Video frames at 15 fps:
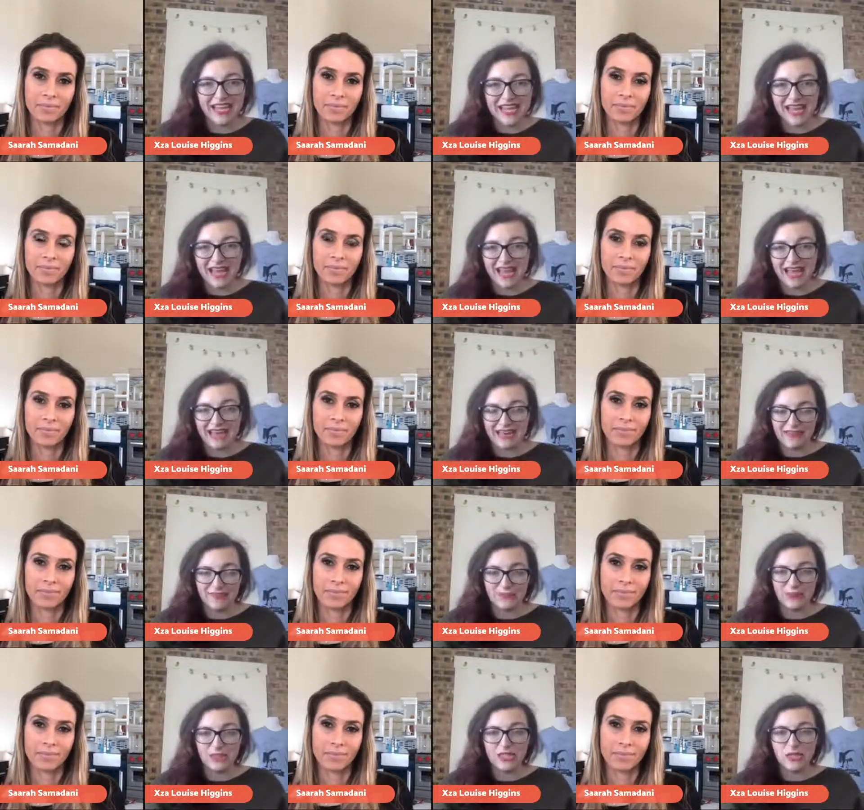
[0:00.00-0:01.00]
Speaker 1: be at
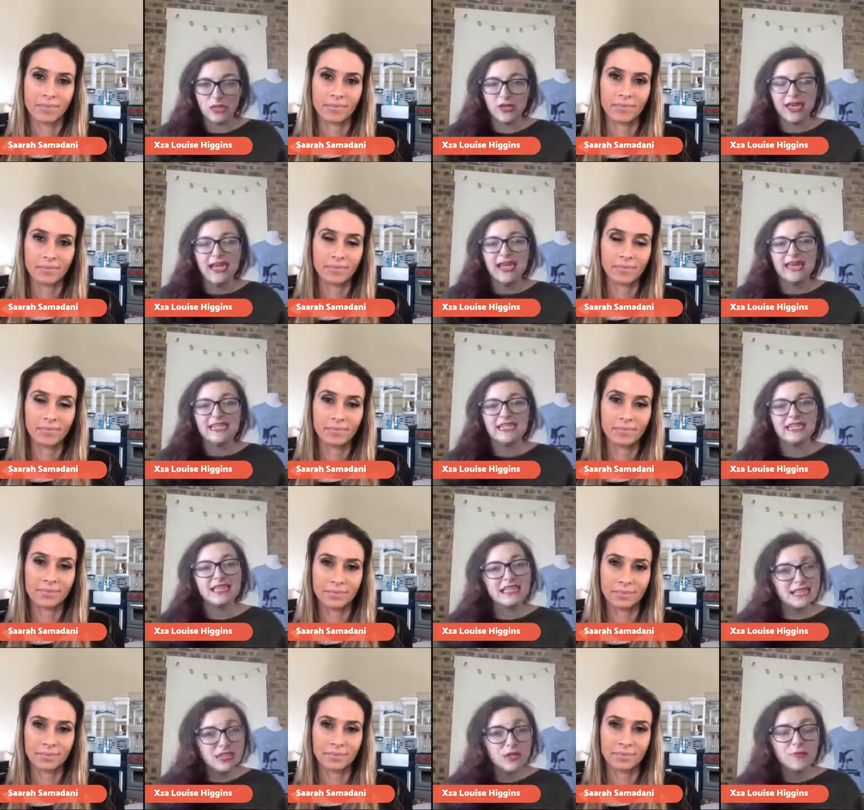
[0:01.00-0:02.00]
Influential, is
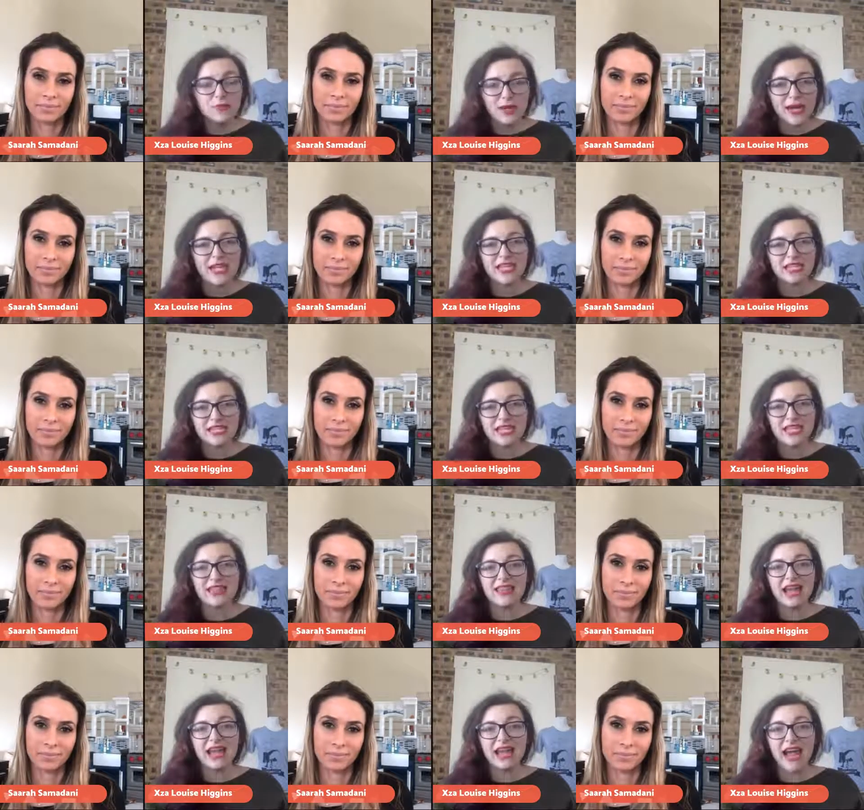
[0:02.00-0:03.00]
that these are brands
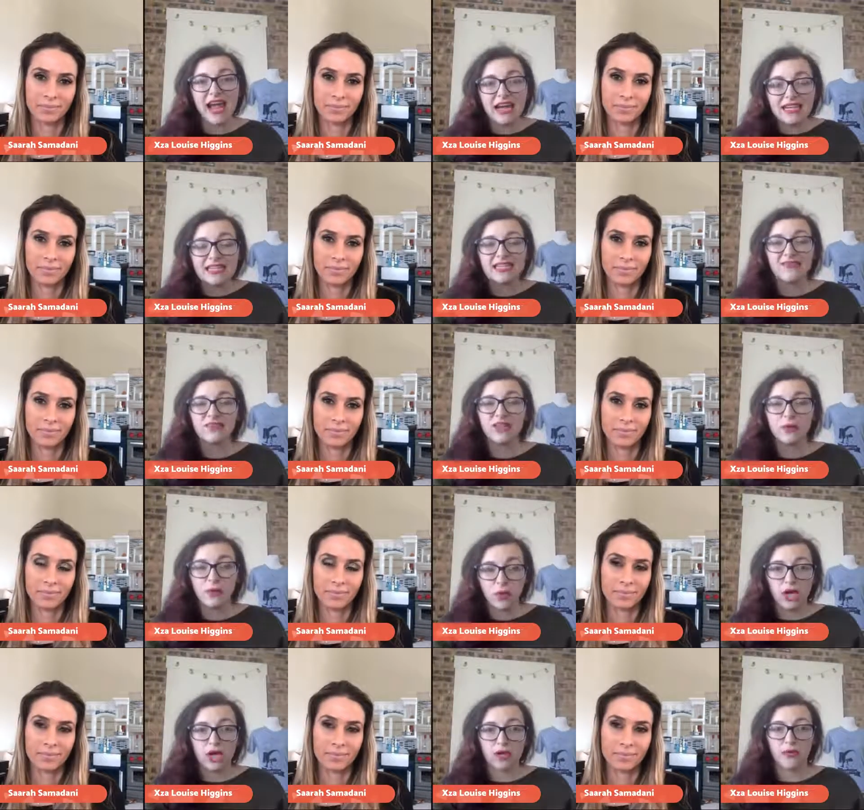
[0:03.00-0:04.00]
that actively
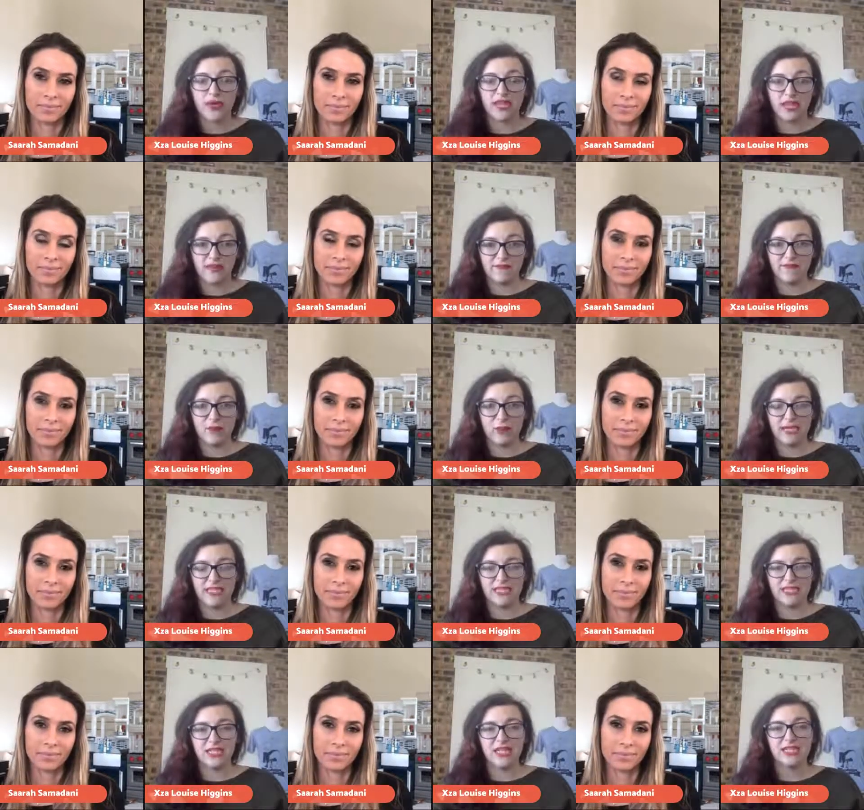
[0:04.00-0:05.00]
work with
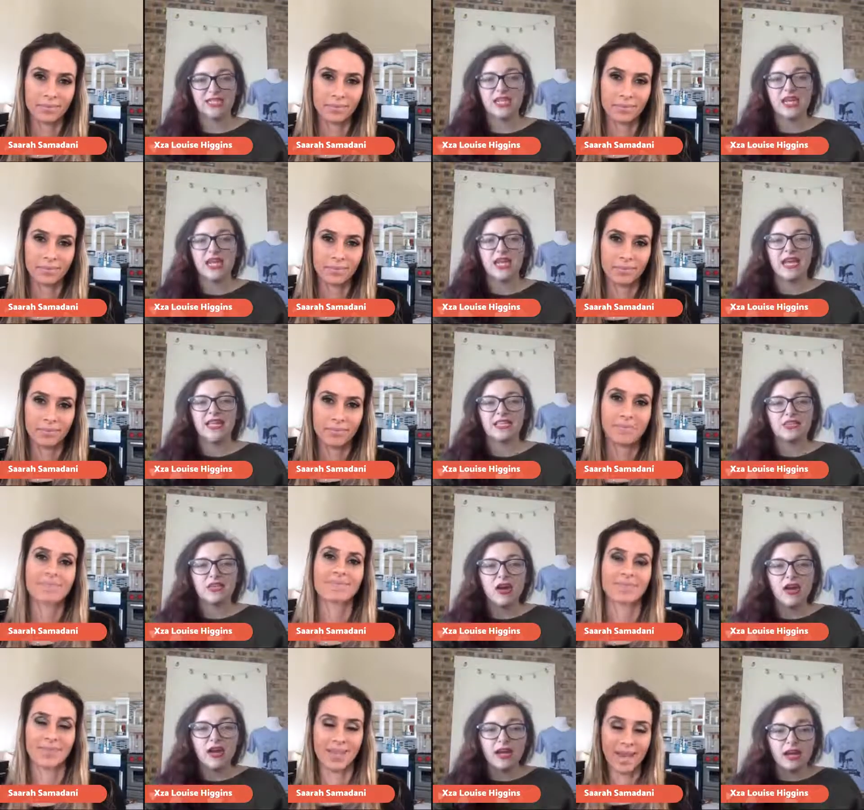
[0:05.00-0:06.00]
influencers. It's
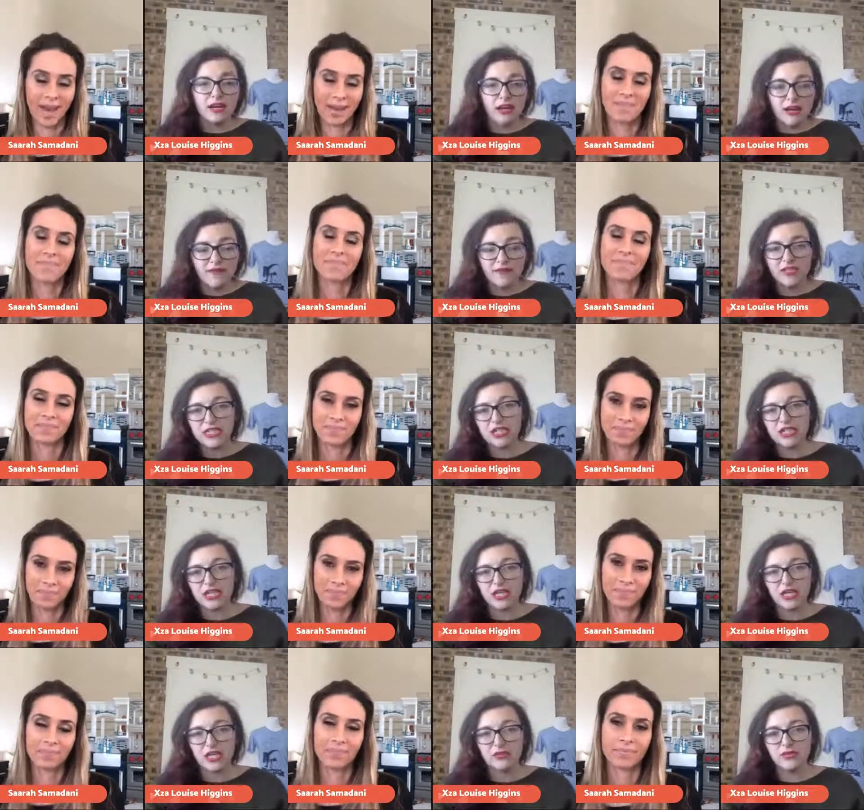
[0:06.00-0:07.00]
not a conference you're
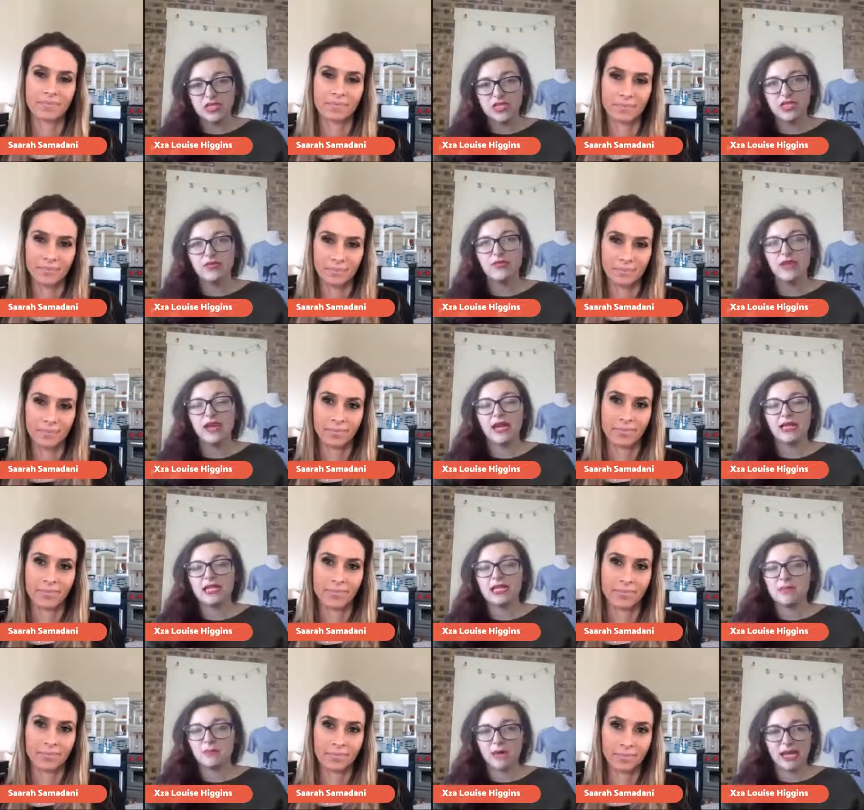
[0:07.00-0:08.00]
going to go to and
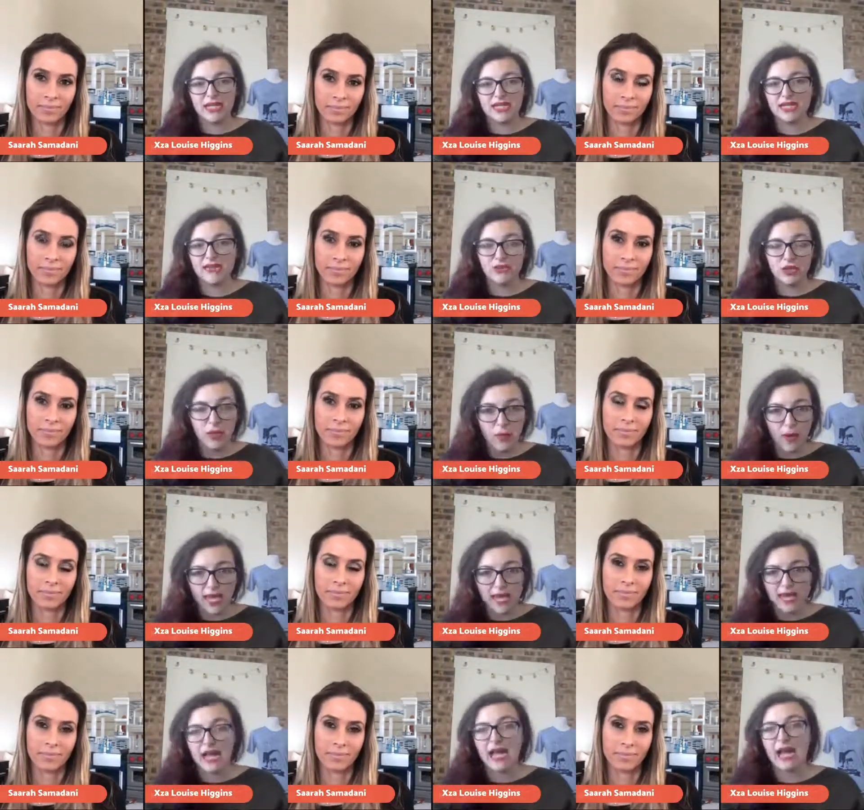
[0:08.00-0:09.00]
these brands have no
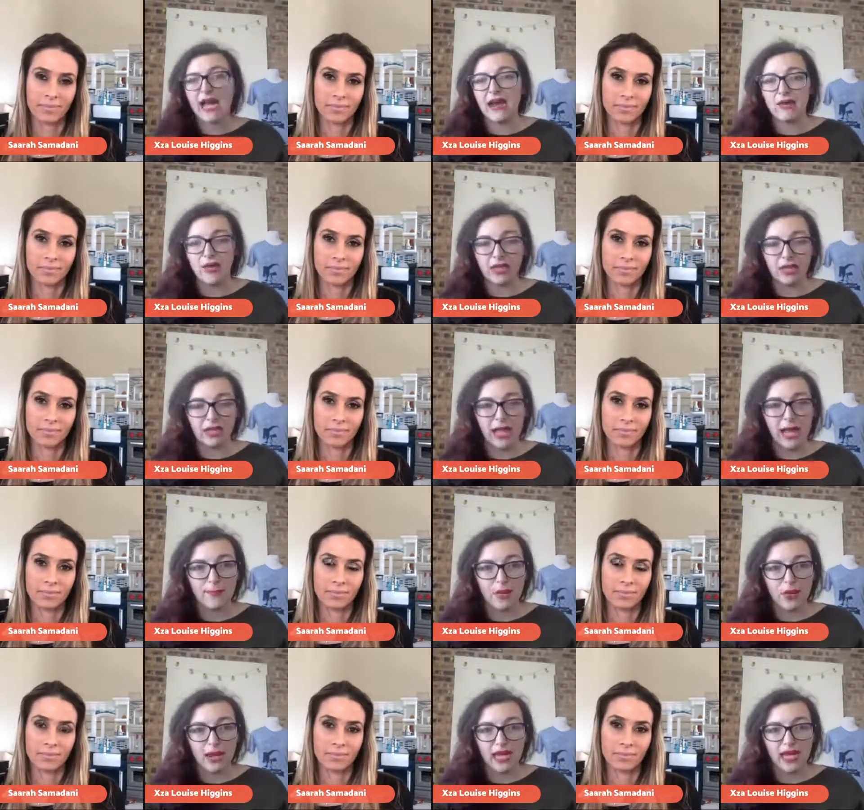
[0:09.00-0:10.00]
idea how to
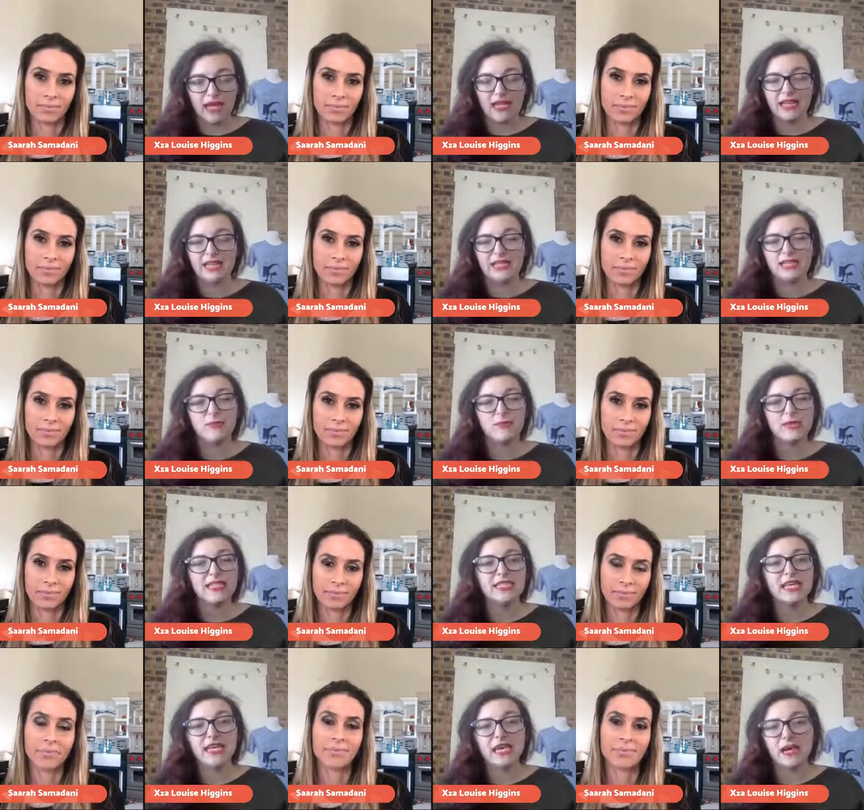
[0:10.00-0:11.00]
collaborate. These are
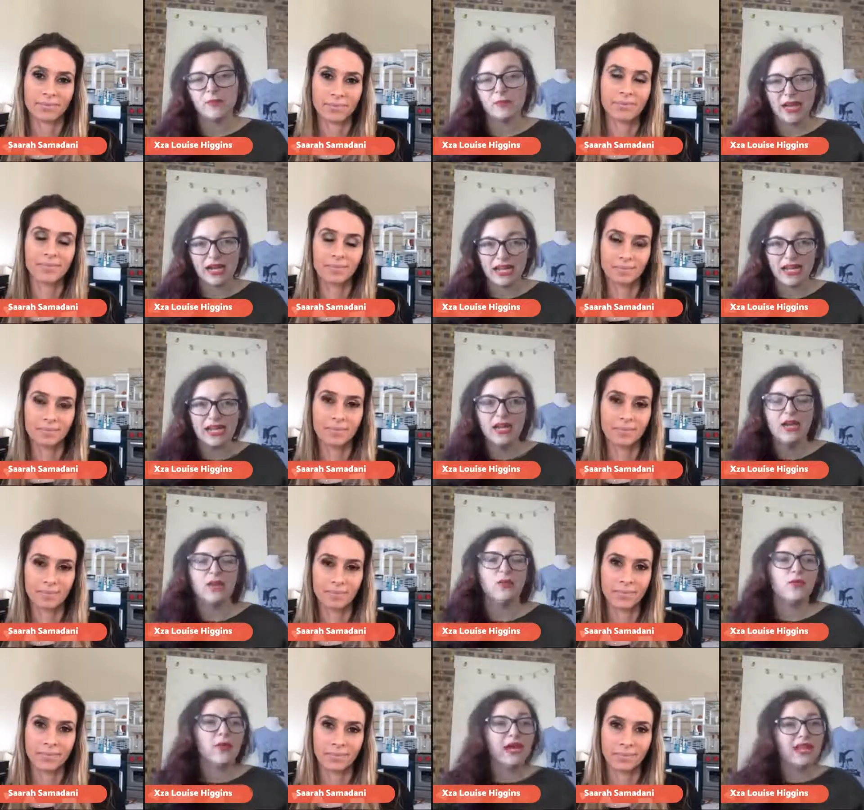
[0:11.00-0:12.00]
brands that come ready
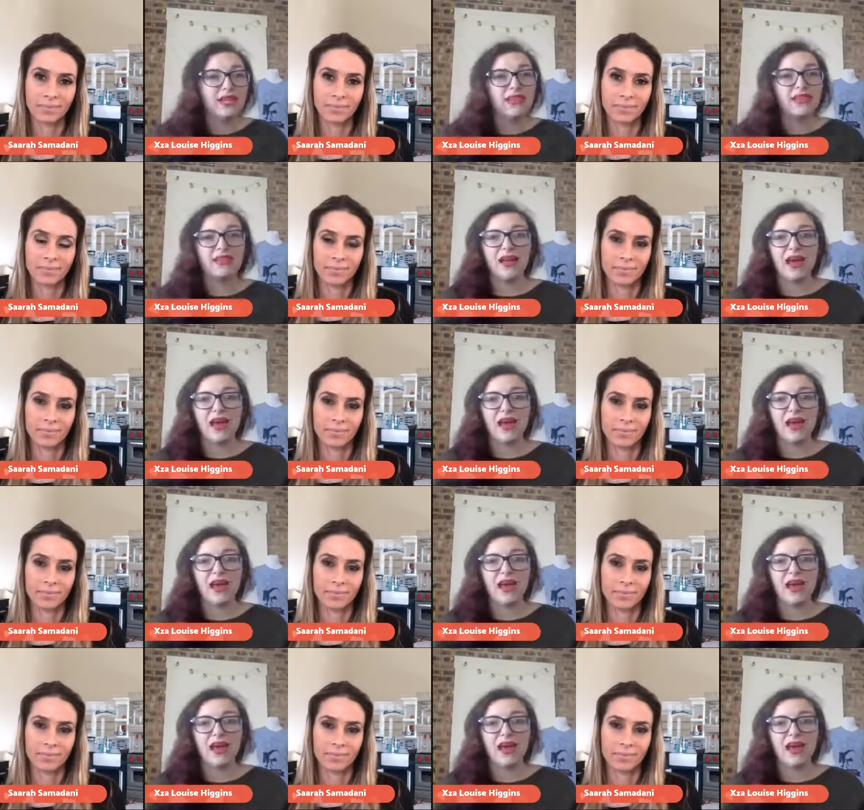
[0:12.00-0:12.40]
with